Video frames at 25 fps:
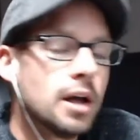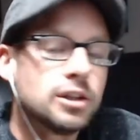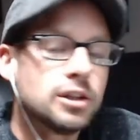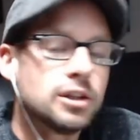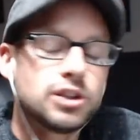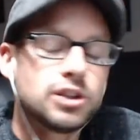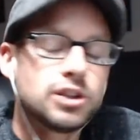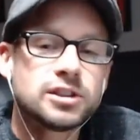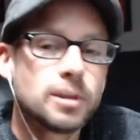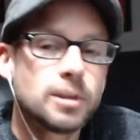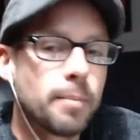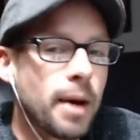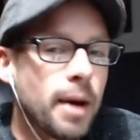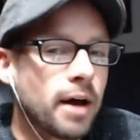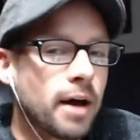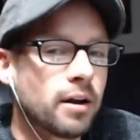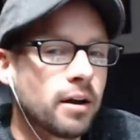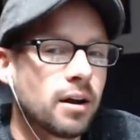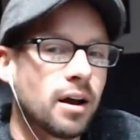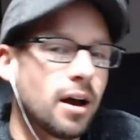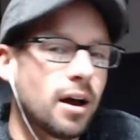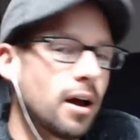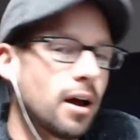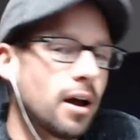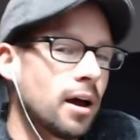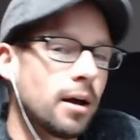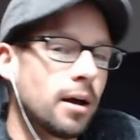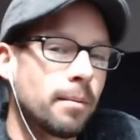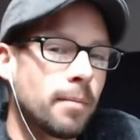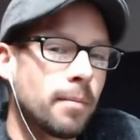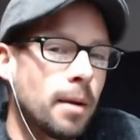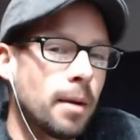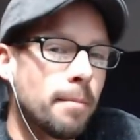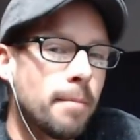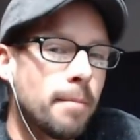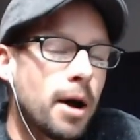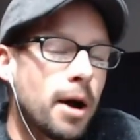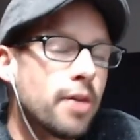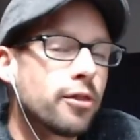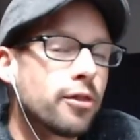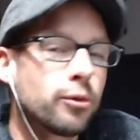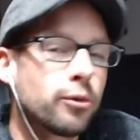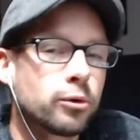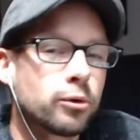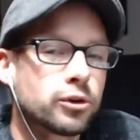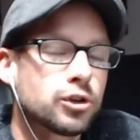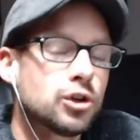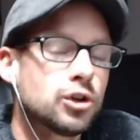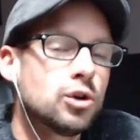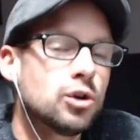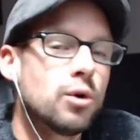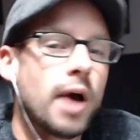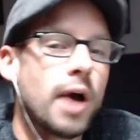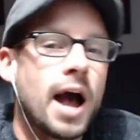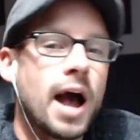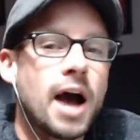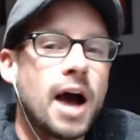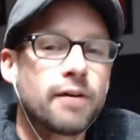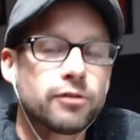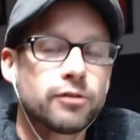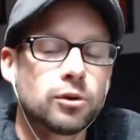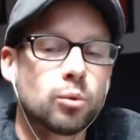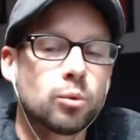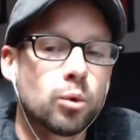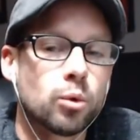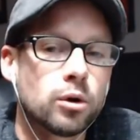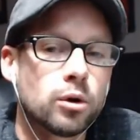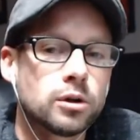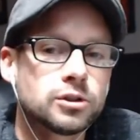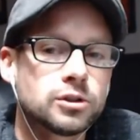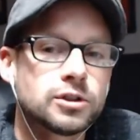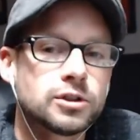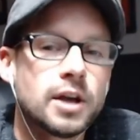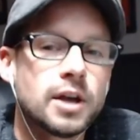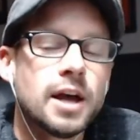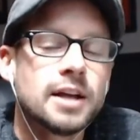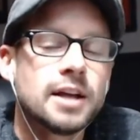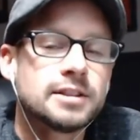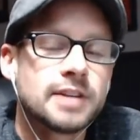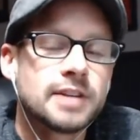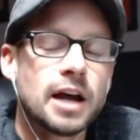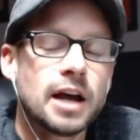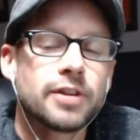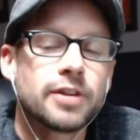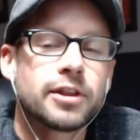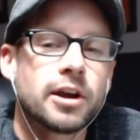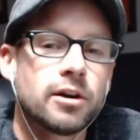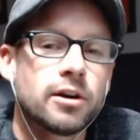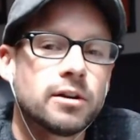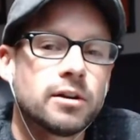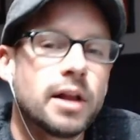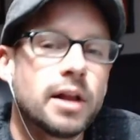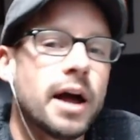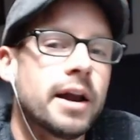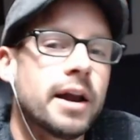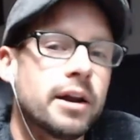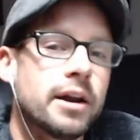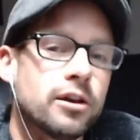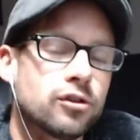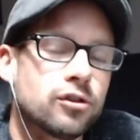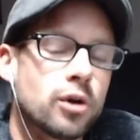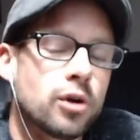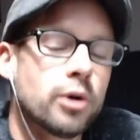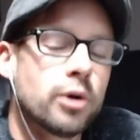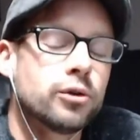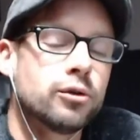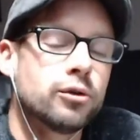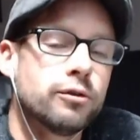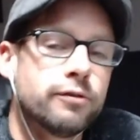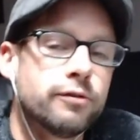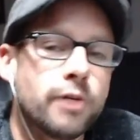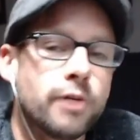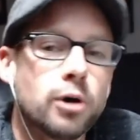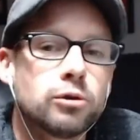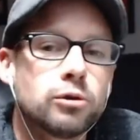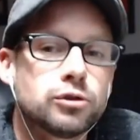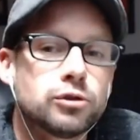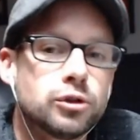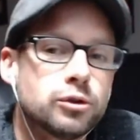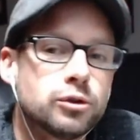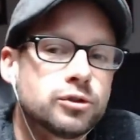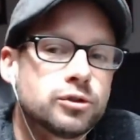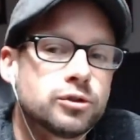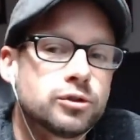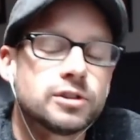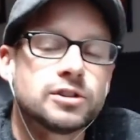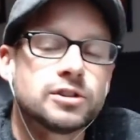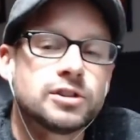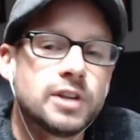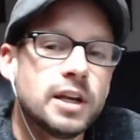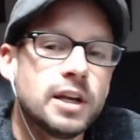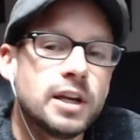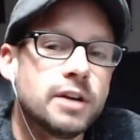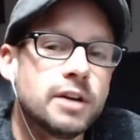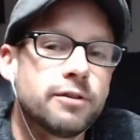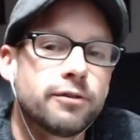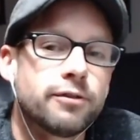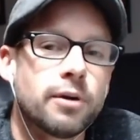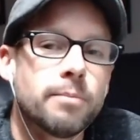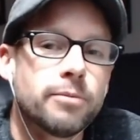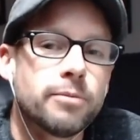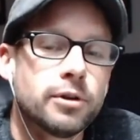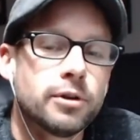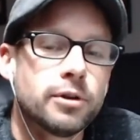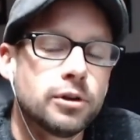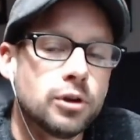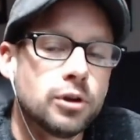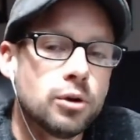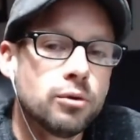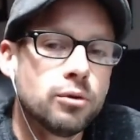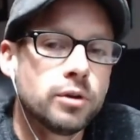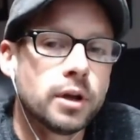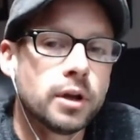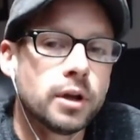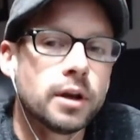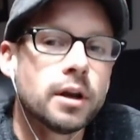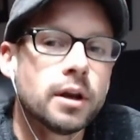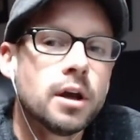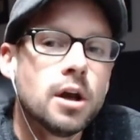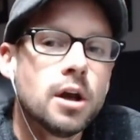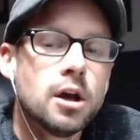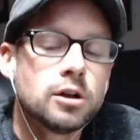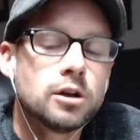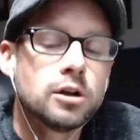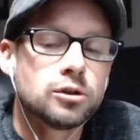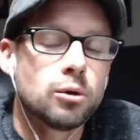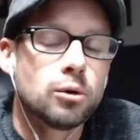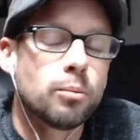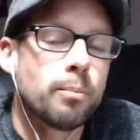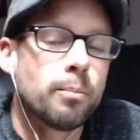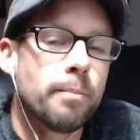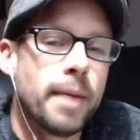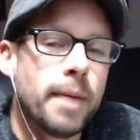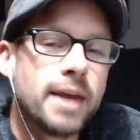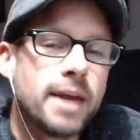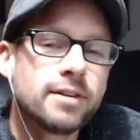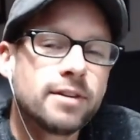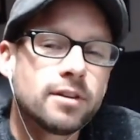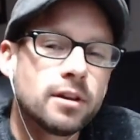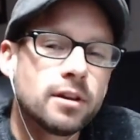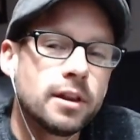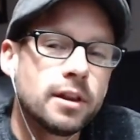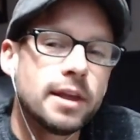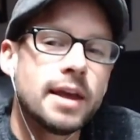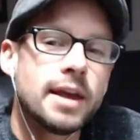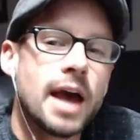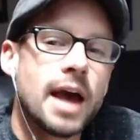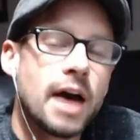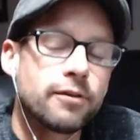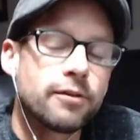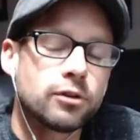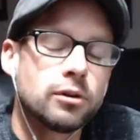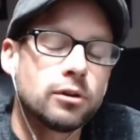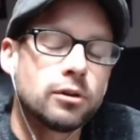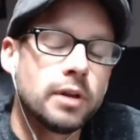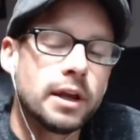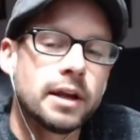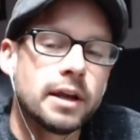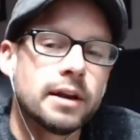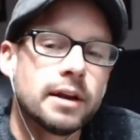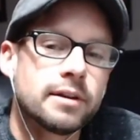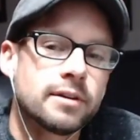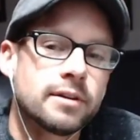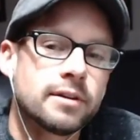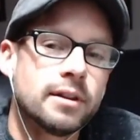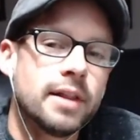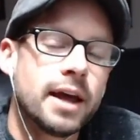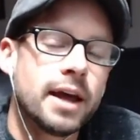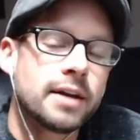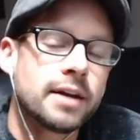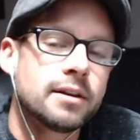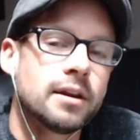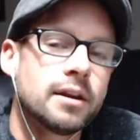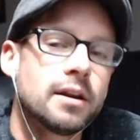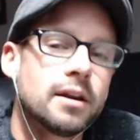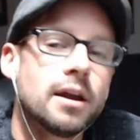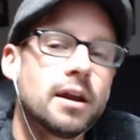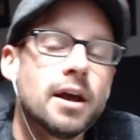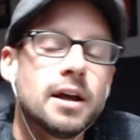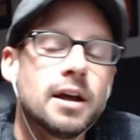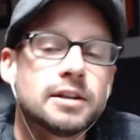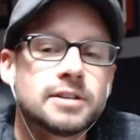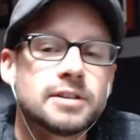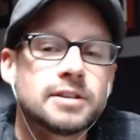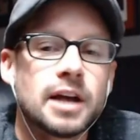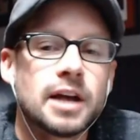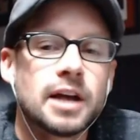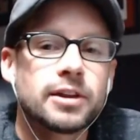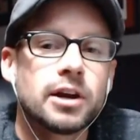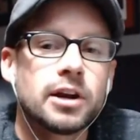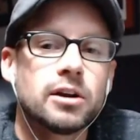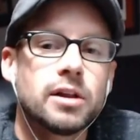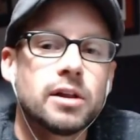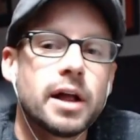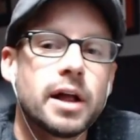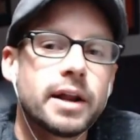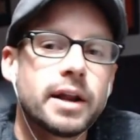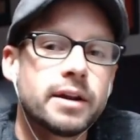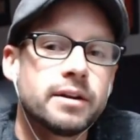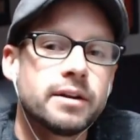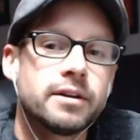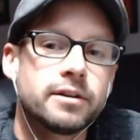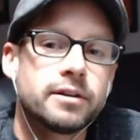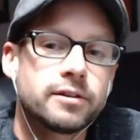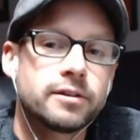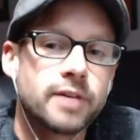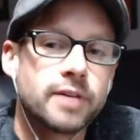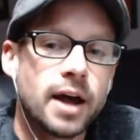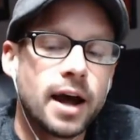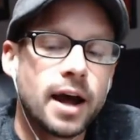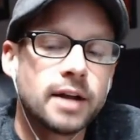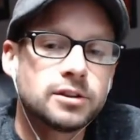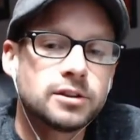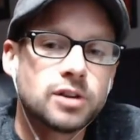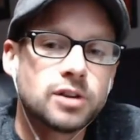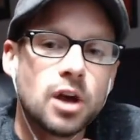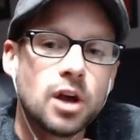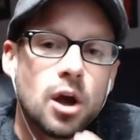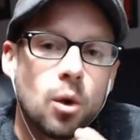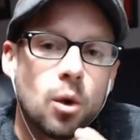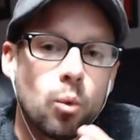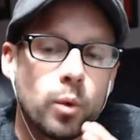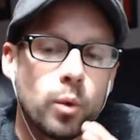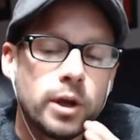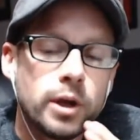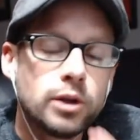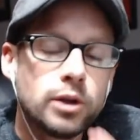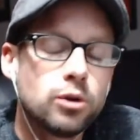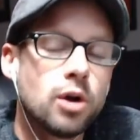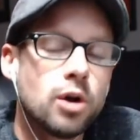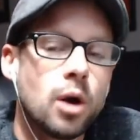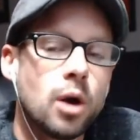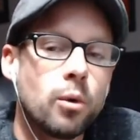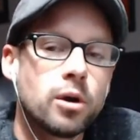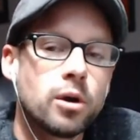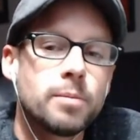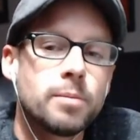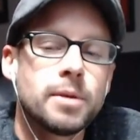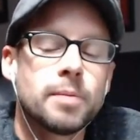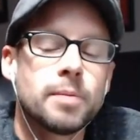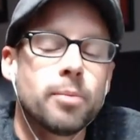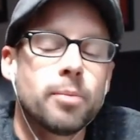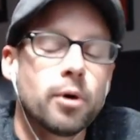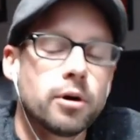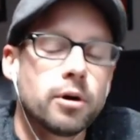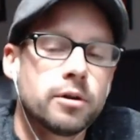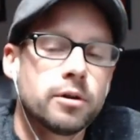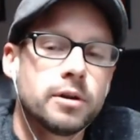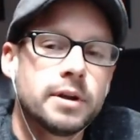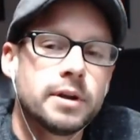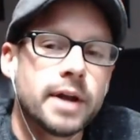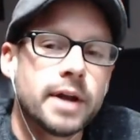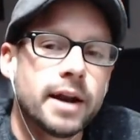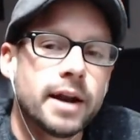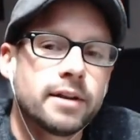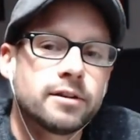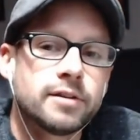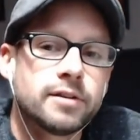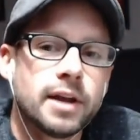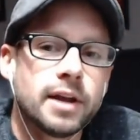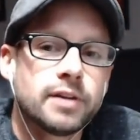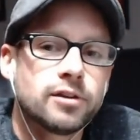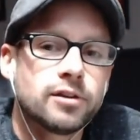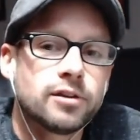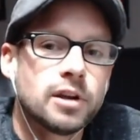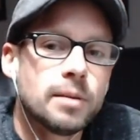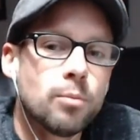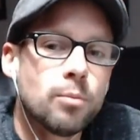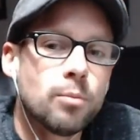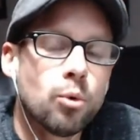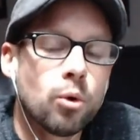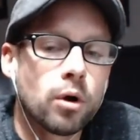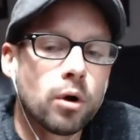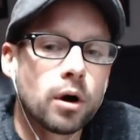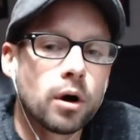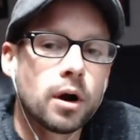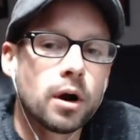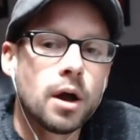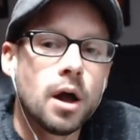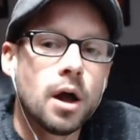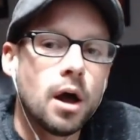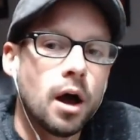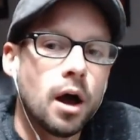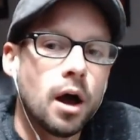Just about a month or two afterwards, South Carolina is going to vote to secede from the Union. So basically, after Lincoln is elected, South Carolina decides we do not want to be a part of the United States anymore.